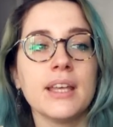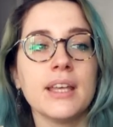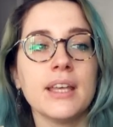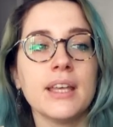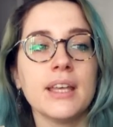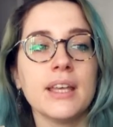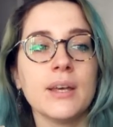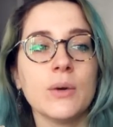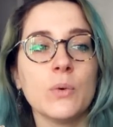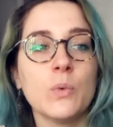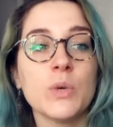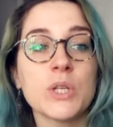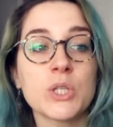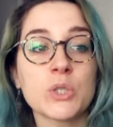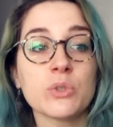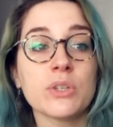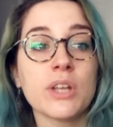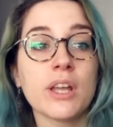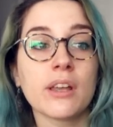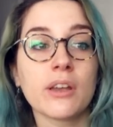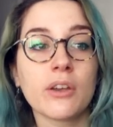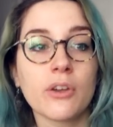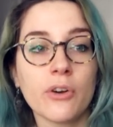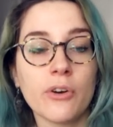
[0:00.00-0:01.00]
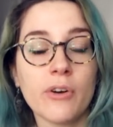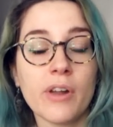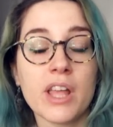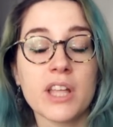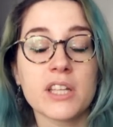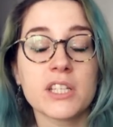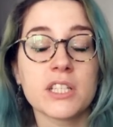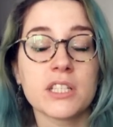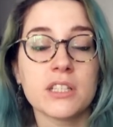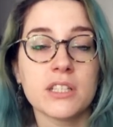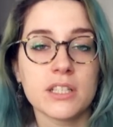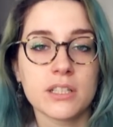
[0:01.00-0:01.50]
we should
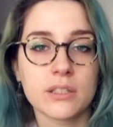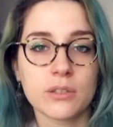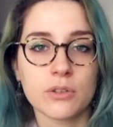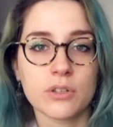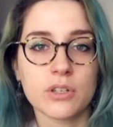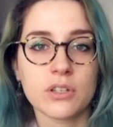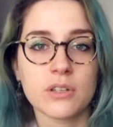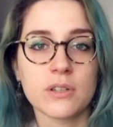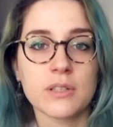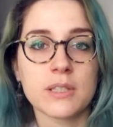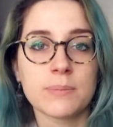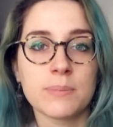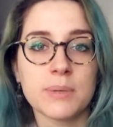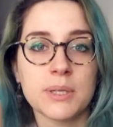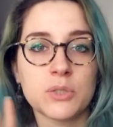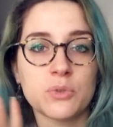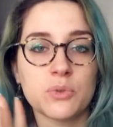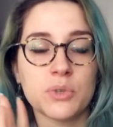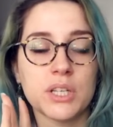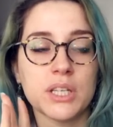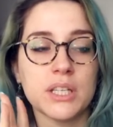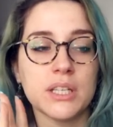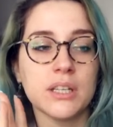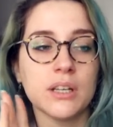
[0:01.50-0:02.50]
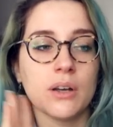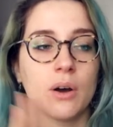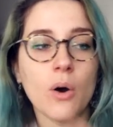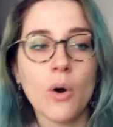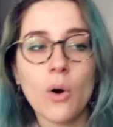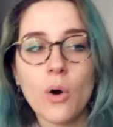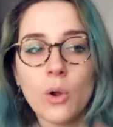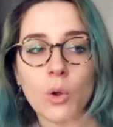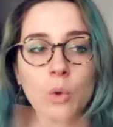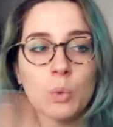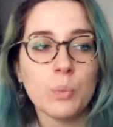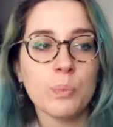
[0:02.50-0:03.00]
encourage discussions between
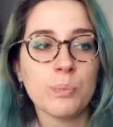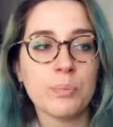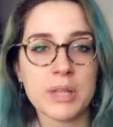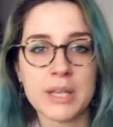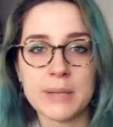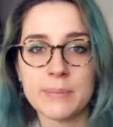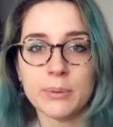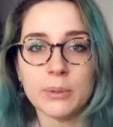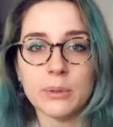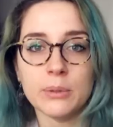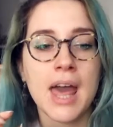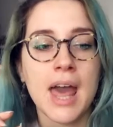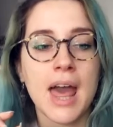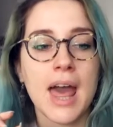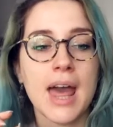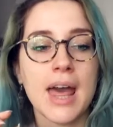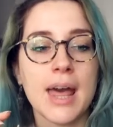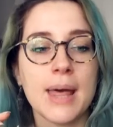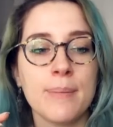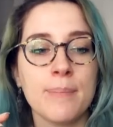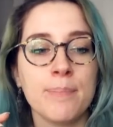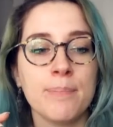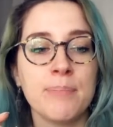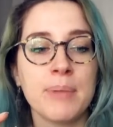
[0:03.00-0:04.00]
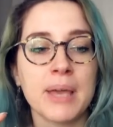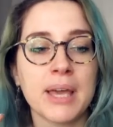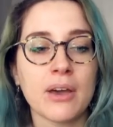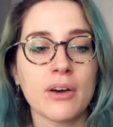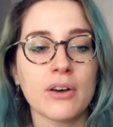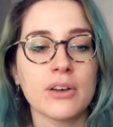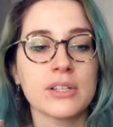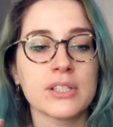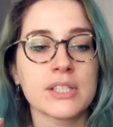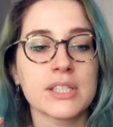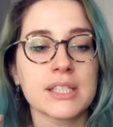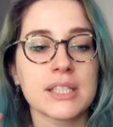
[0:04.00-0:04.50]
all people,
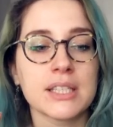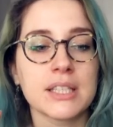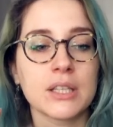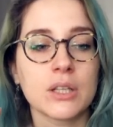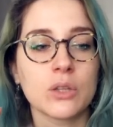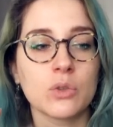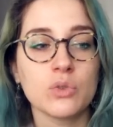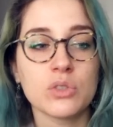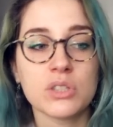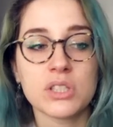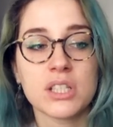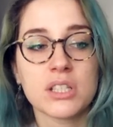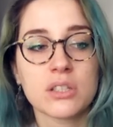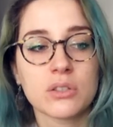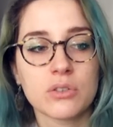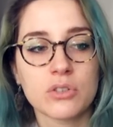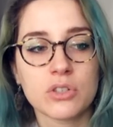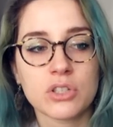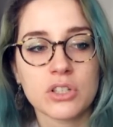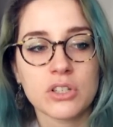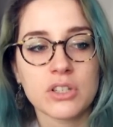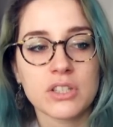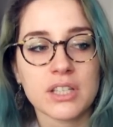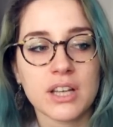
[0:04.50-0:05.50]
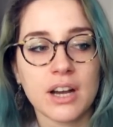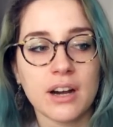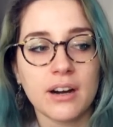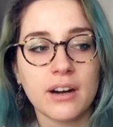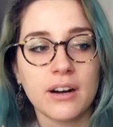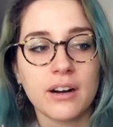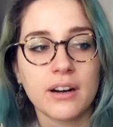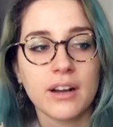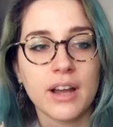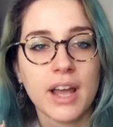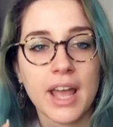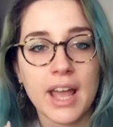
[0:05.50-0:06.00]
because those discussions
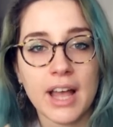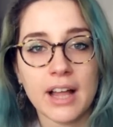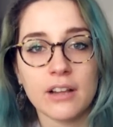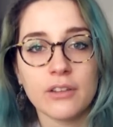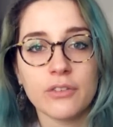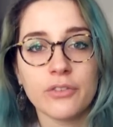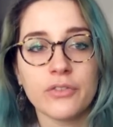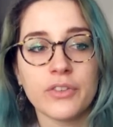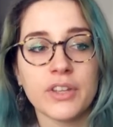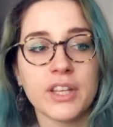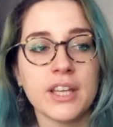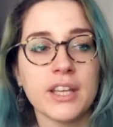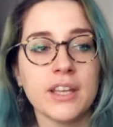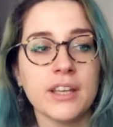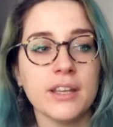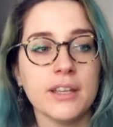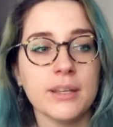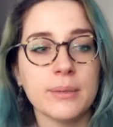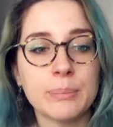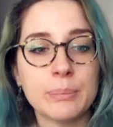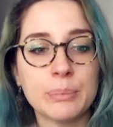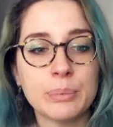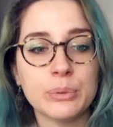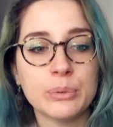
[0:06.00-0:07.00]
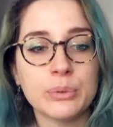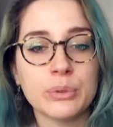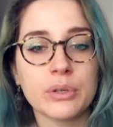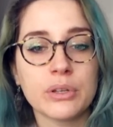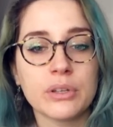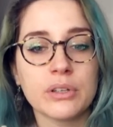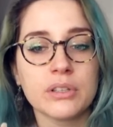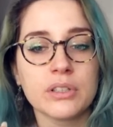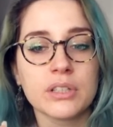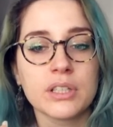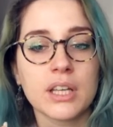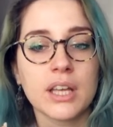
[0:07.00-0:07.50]
are healthy,
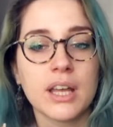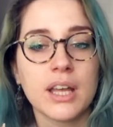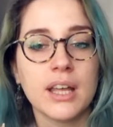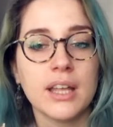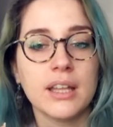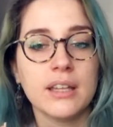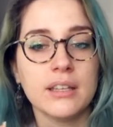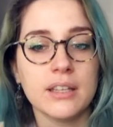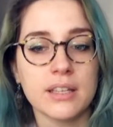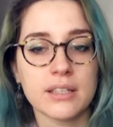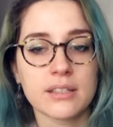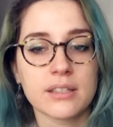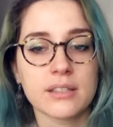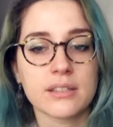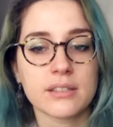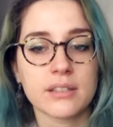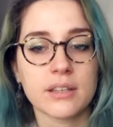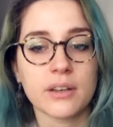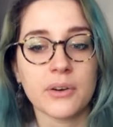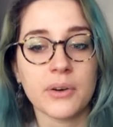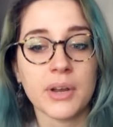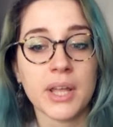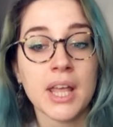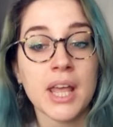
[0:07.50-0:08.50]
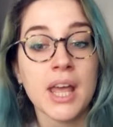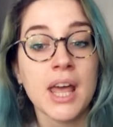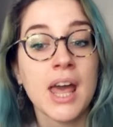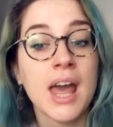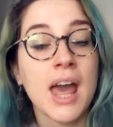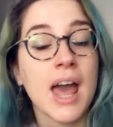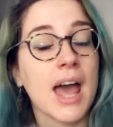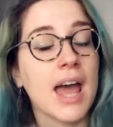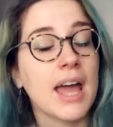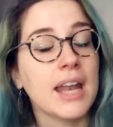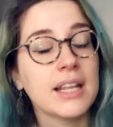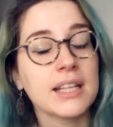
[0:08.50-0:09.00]
important, and necessary.
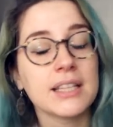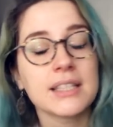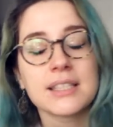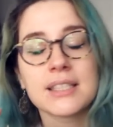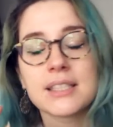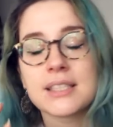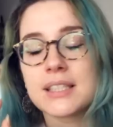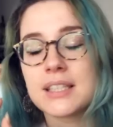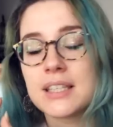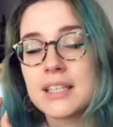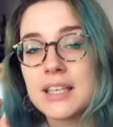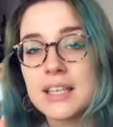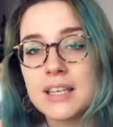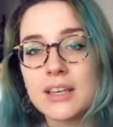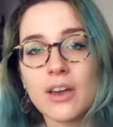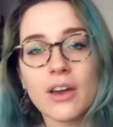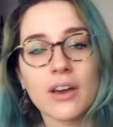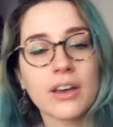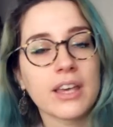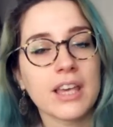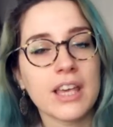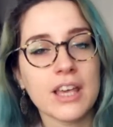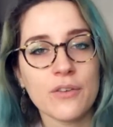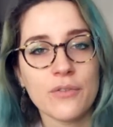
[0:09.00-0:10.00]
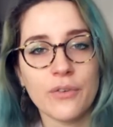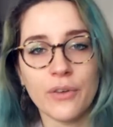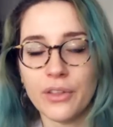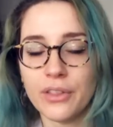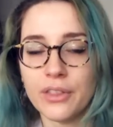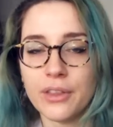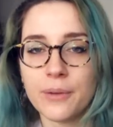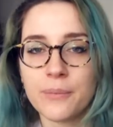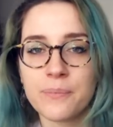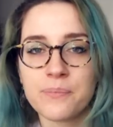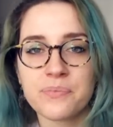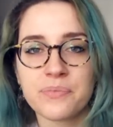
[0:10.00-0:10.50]
And it's a
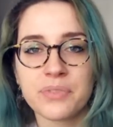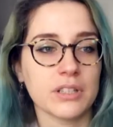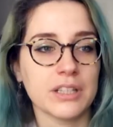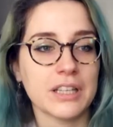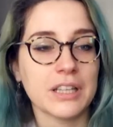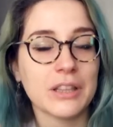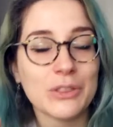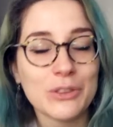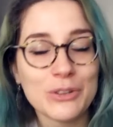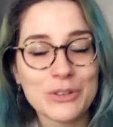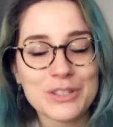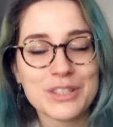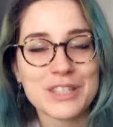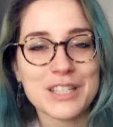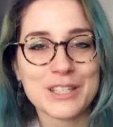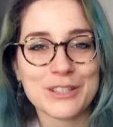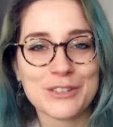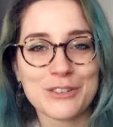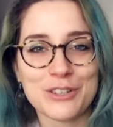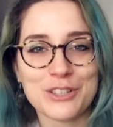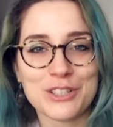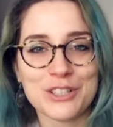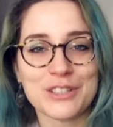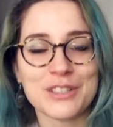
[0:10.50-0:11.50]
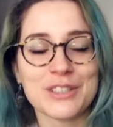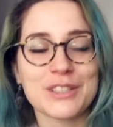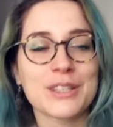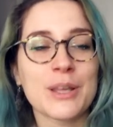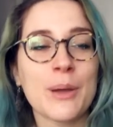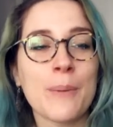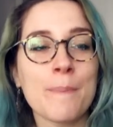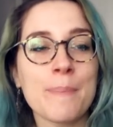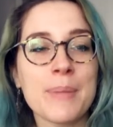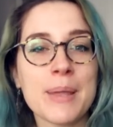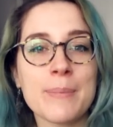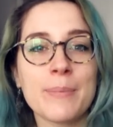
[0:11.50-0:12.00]
given. In those discussions,
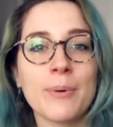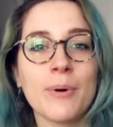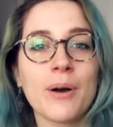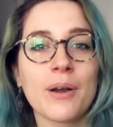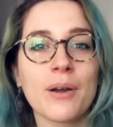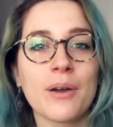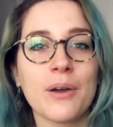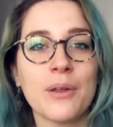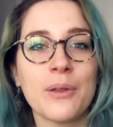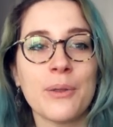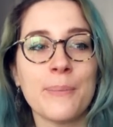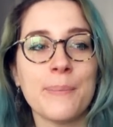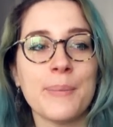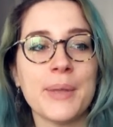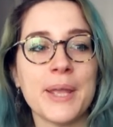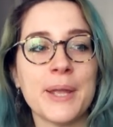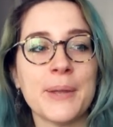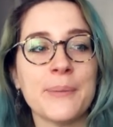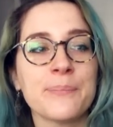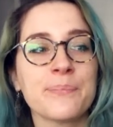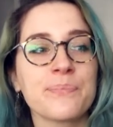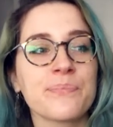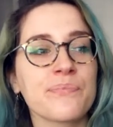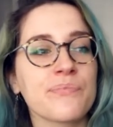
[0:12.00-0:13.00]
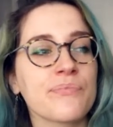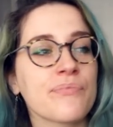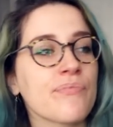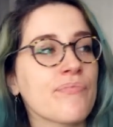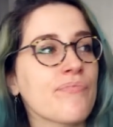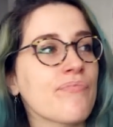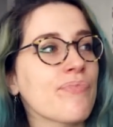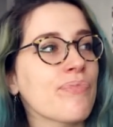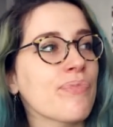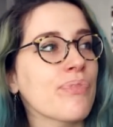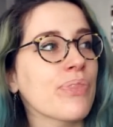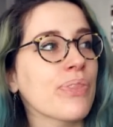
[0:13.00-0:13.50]
some people are gonna be,
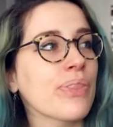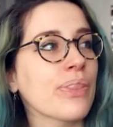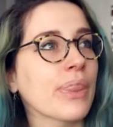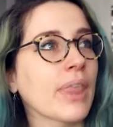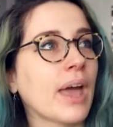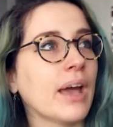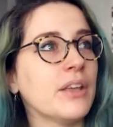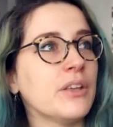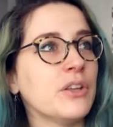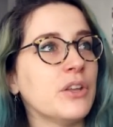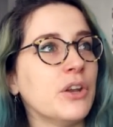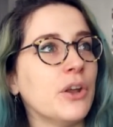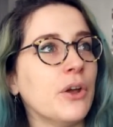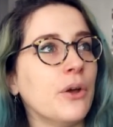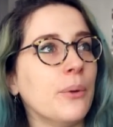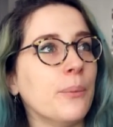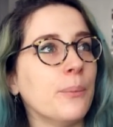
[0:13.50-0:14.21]
you know,